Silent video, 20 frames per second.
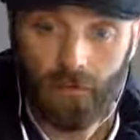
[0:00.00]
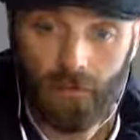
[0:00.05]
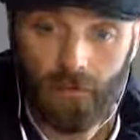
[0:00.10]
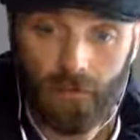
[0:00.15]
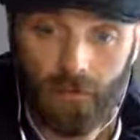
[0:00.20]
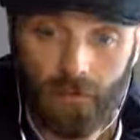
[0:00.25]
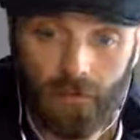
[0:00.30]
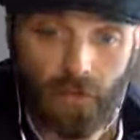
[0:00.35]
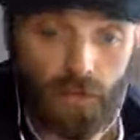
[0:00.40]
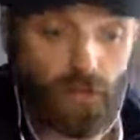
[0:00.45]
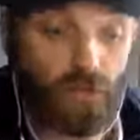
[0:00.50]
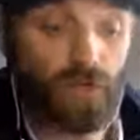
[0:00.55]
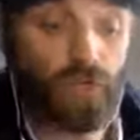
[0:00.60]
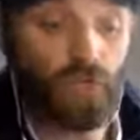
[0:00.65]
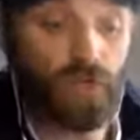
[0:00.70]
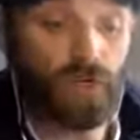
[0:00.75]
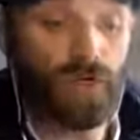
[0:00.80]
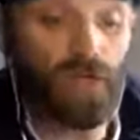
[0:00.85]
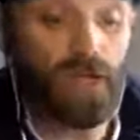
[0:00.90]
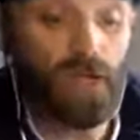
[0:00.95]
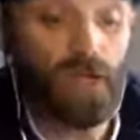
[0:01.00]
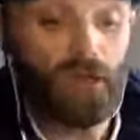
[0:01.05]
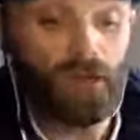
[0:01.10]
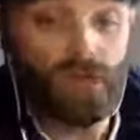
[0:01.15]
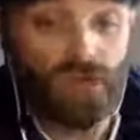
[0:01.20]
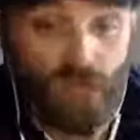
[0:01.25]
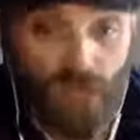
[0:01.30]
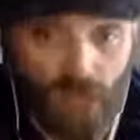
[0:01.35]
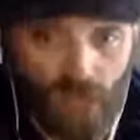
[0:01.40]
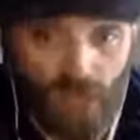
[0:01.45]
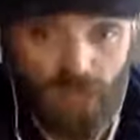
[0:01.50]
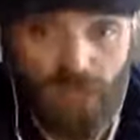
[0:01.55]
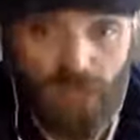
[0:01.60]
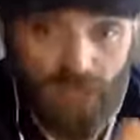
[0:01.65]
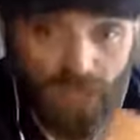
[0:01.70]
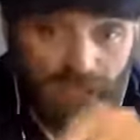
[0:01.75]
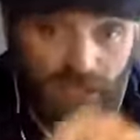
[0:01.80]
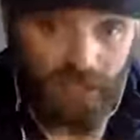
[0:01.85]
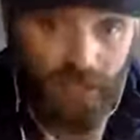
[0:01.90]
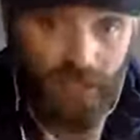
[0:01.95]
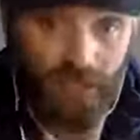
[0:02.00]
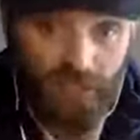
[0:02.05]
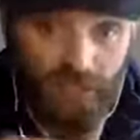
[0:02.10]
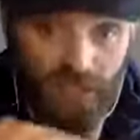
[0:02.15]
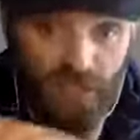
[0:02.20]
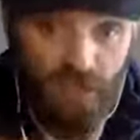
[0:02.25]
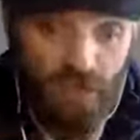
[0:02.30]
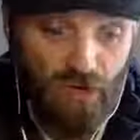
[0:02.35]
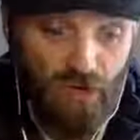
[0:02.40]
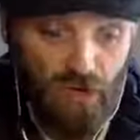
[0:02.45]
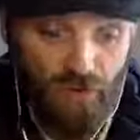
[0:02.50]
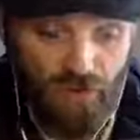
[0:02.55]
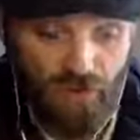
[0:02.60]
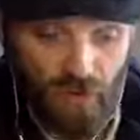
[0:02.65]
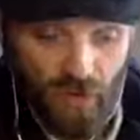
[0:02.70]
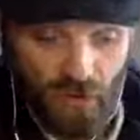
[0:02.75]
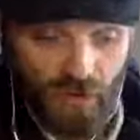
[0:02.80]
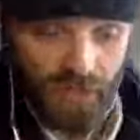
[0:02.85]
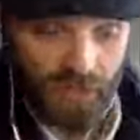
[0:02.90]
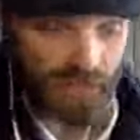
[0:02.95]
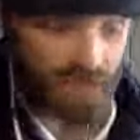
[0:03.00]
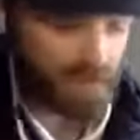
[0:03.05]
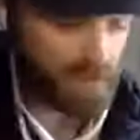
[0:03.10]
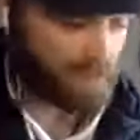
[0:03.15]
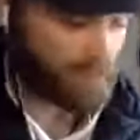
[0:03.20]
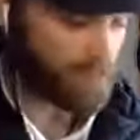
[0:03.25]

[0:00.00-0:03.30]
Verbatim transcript: So you're the one who's contracting with the spirit of annoyance.